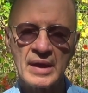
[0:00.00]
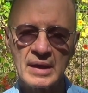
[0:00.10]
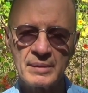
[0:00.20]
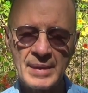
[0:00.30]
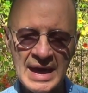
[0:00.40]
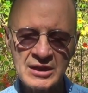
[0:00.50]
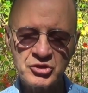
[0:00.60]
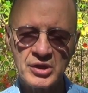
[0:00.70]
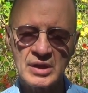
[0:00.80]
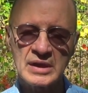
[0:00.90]

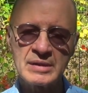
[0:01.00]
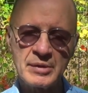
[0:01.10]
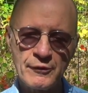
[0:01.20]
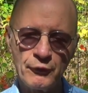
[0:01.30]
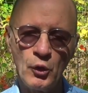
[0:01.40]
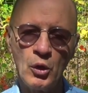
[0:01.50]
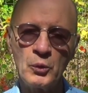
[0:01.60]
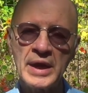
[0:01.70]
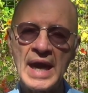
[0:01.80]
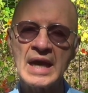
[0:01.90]
imaginally before
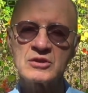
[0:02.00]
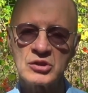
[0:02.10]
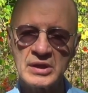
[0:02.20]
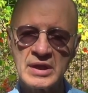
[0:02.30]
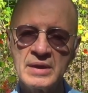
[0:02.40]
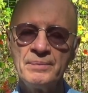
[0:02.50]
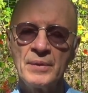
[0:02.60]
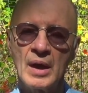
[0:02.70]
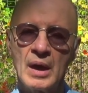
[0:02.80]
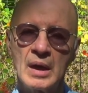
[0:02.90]
we actually
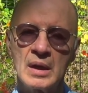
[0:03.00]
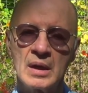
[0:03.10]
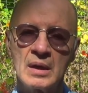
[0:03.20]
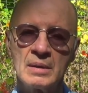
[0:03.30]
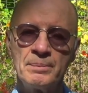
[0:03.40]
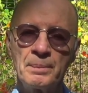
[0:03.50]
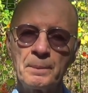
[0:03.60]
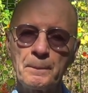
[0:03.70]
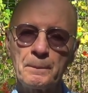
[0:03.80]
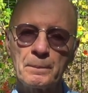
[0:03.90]

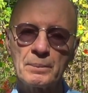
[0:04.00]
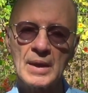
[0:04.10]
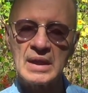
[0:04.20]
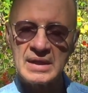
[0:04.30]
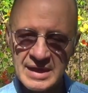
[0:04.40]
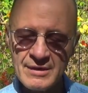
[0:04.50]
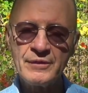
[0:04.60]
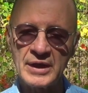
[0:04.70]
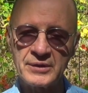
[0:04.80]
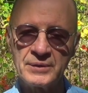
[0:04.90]
um,
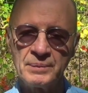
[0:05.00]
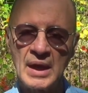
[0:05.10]
live it.